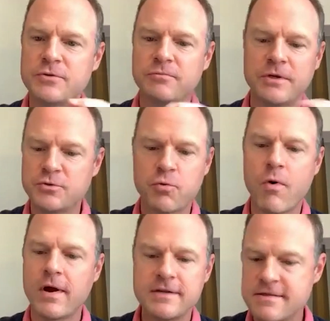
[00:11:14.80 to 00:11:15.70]

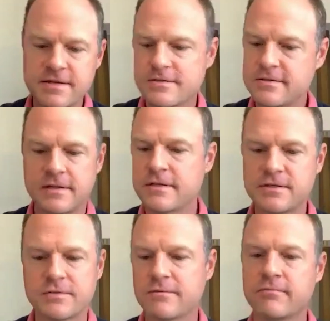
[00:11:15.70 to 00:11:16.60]
entwined in
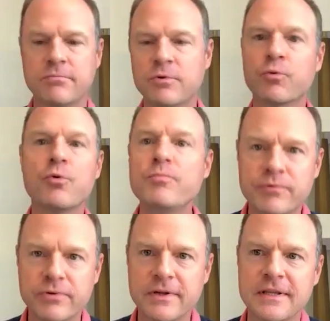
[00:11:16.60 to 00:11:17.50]
this group,
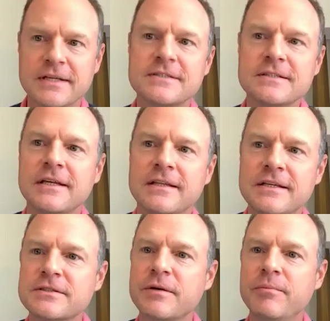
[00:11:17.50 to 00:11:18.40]
in
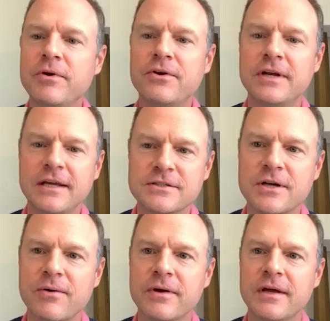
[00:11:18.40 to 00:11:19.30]
this community.
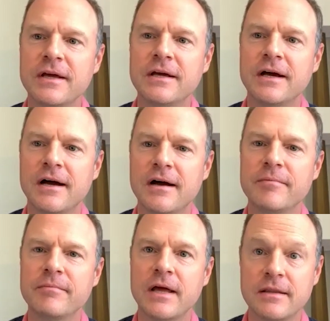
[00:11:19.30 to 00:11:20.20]
So
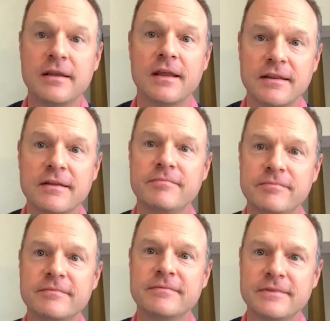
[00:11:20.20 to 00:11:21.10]
and
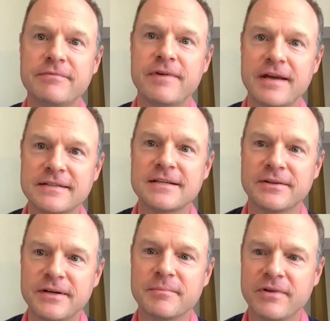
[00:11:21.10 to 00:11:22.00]
the fans out
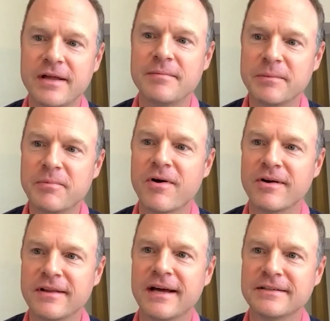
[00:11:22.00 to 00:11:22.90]
there play a big part
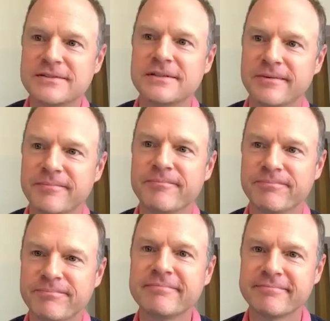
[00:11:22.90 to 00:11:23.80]
in that. So
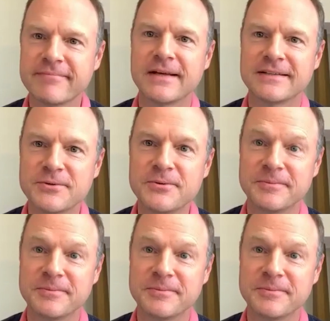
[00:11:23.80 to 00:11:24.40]
yeah, it's cool.